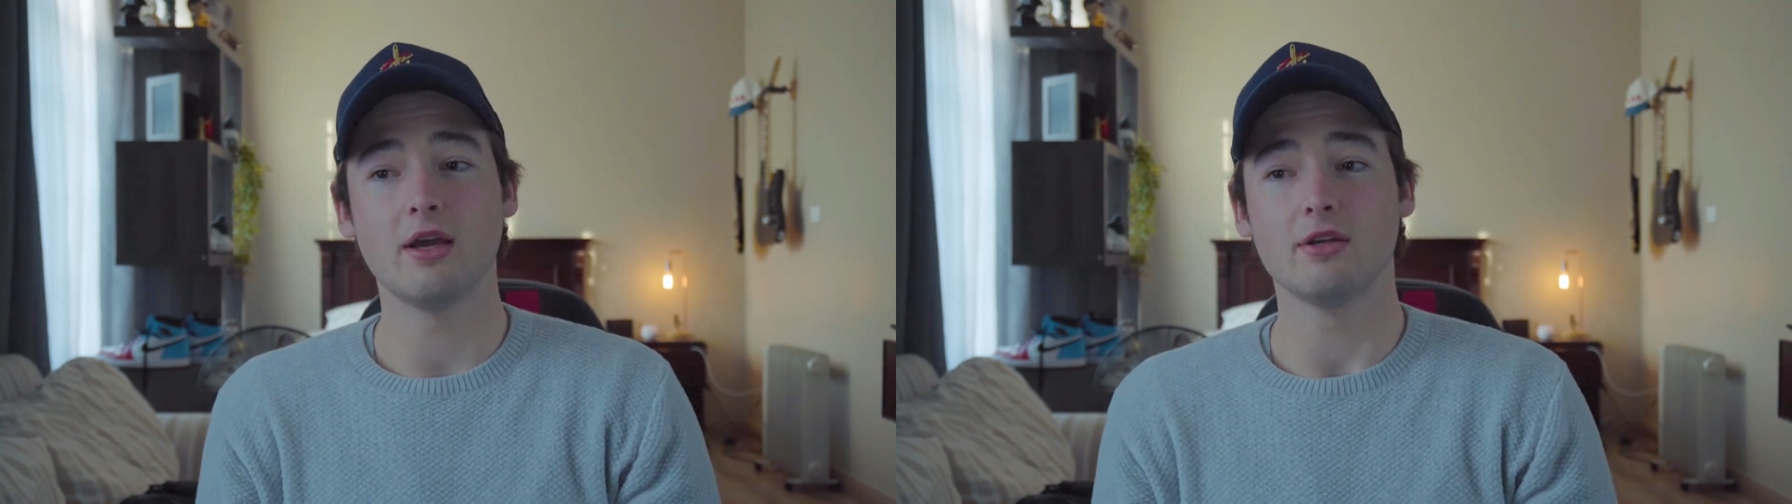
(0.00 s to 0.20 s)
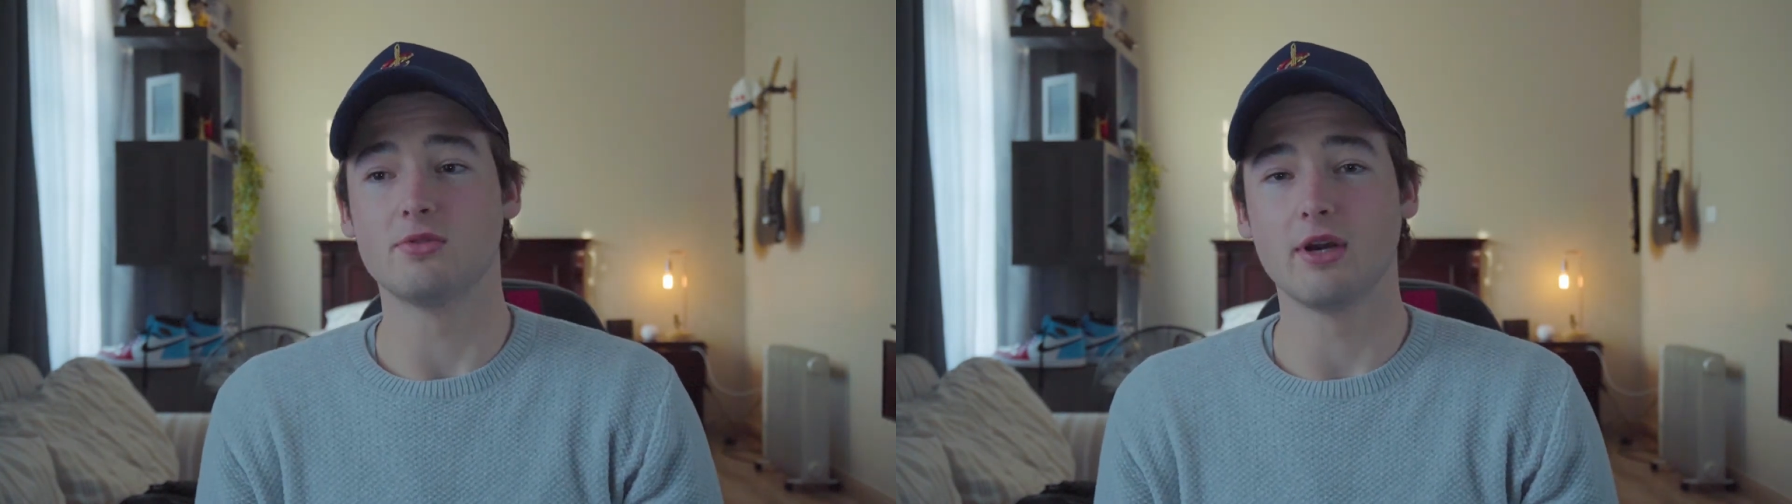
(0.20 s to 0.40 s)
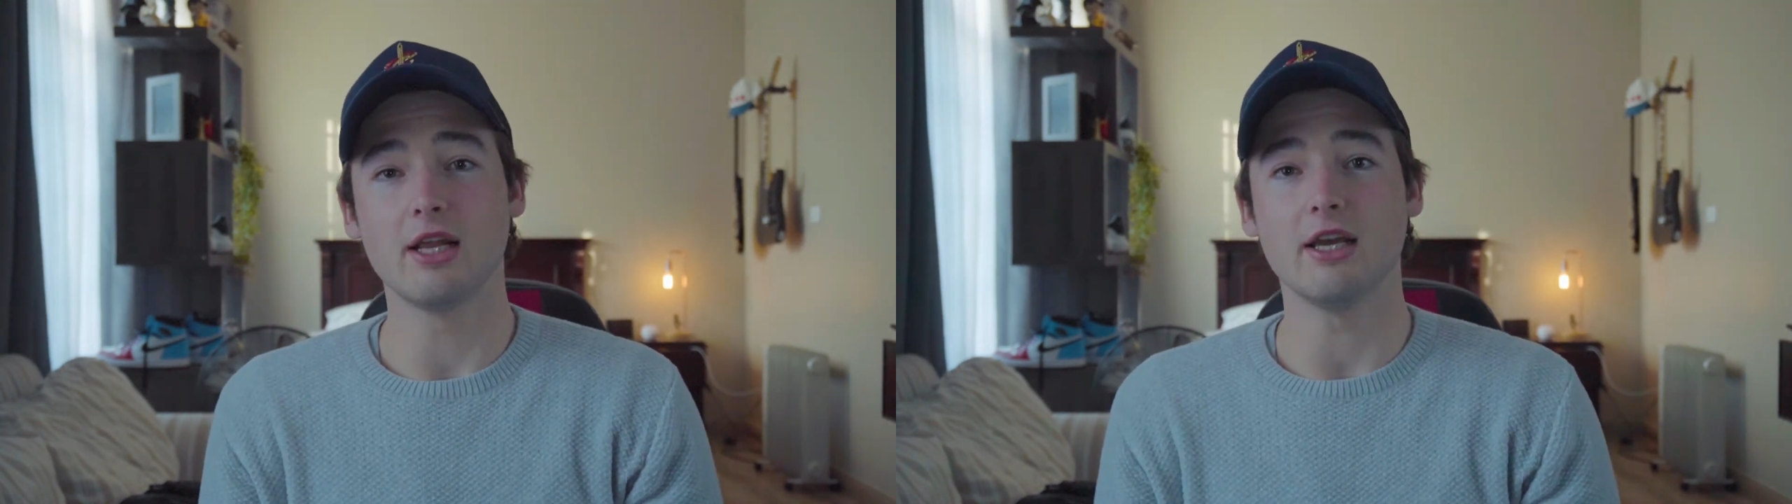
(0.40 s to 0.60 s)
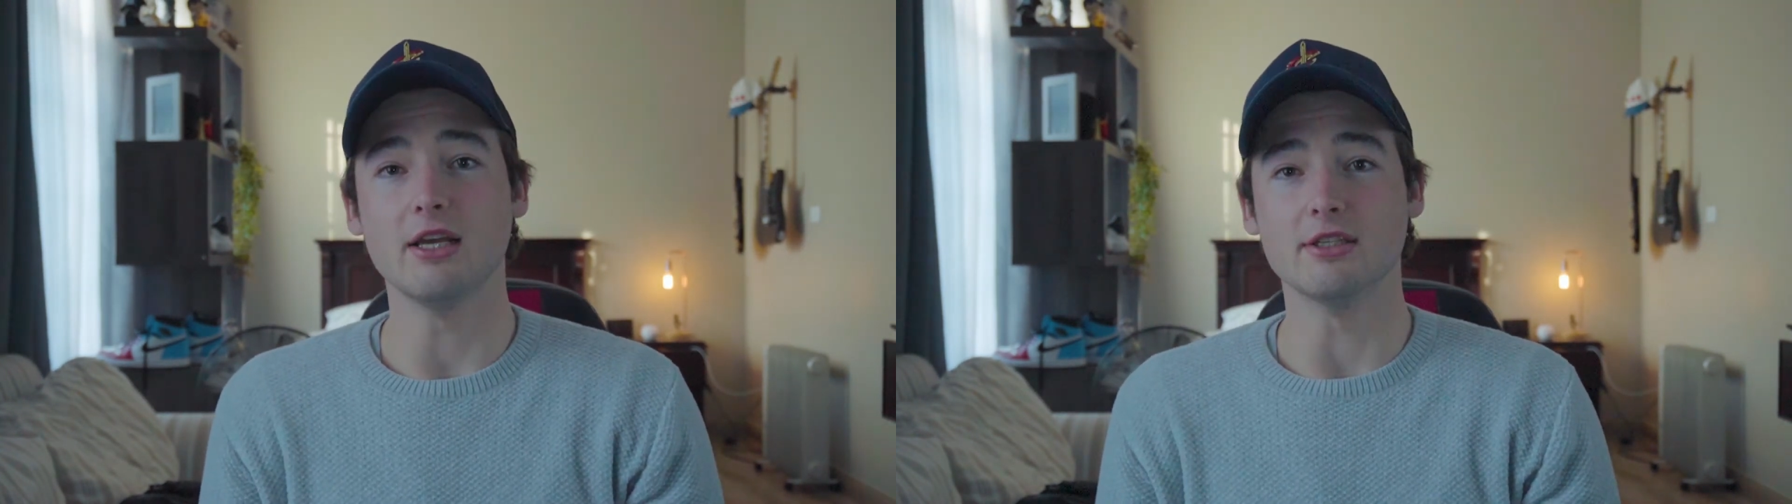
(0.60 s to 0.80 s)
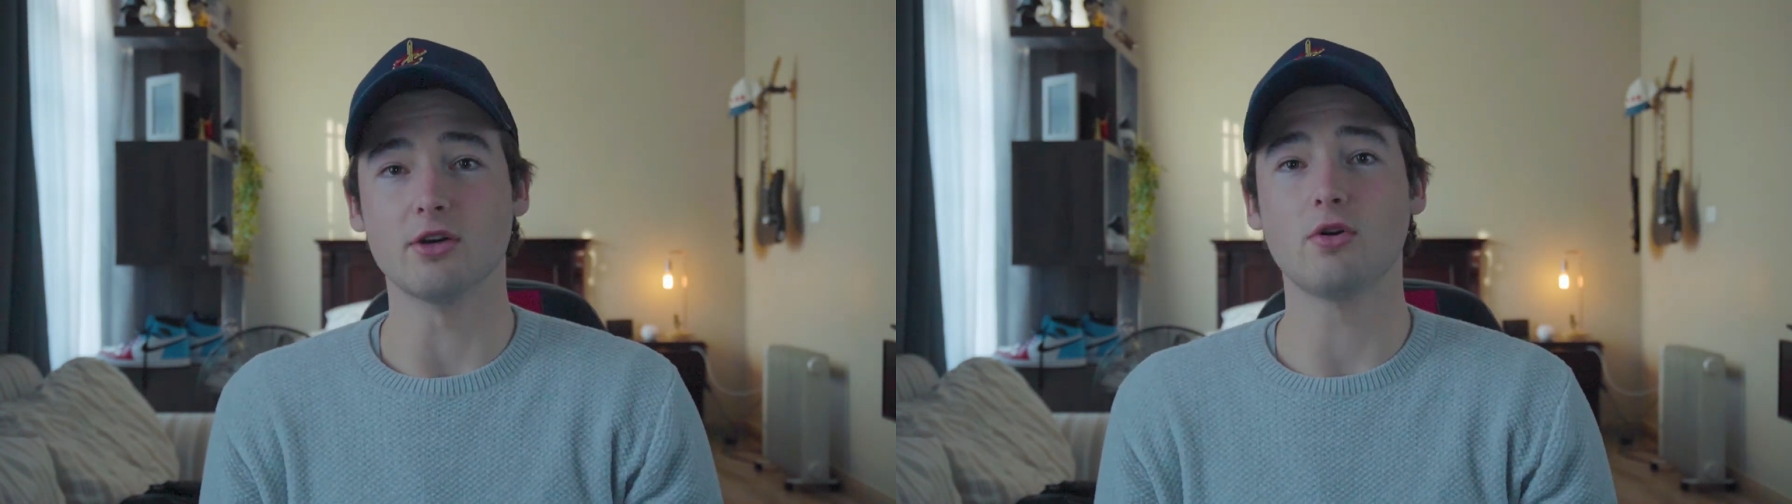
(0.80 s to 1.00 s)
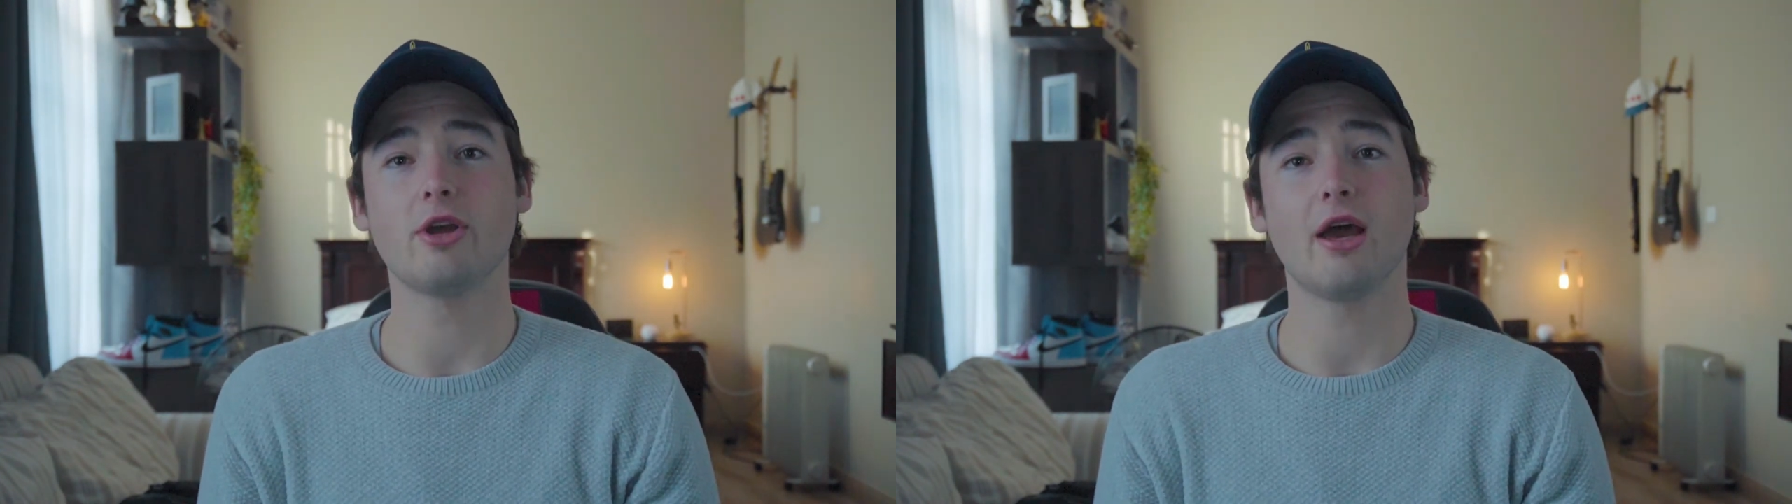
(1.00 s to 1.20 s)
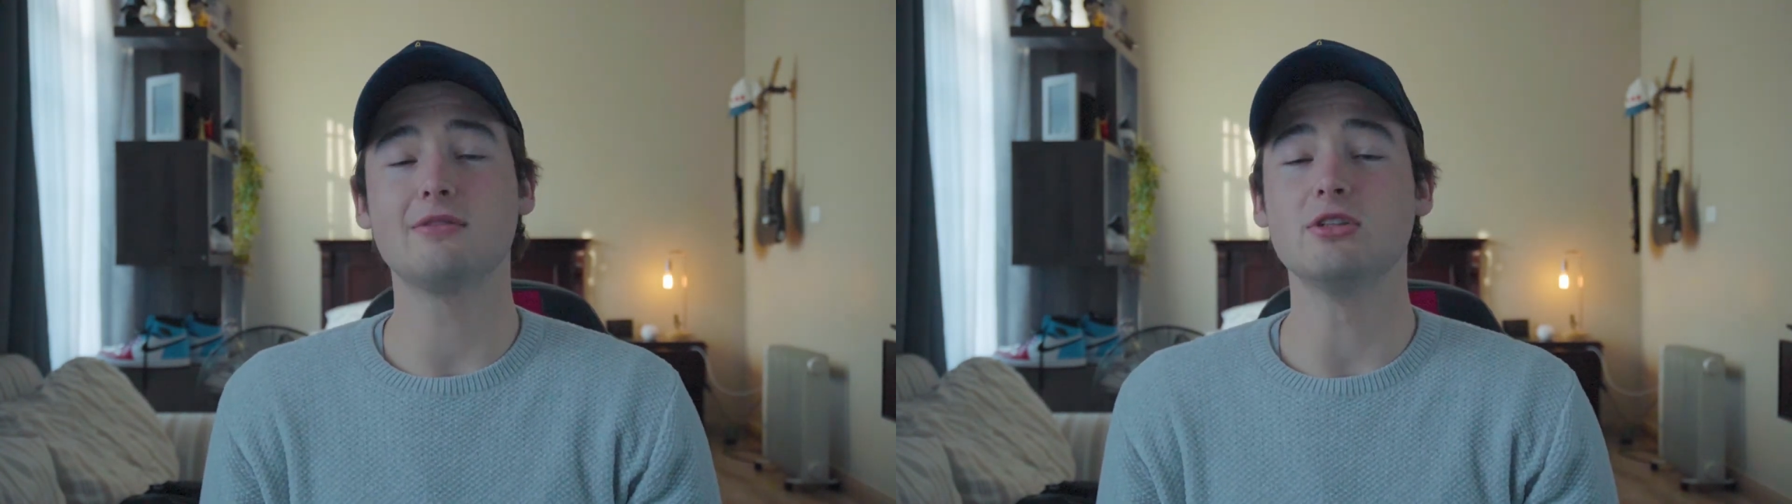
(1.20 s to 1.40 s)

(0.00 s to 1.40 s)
it's really easy. All you have to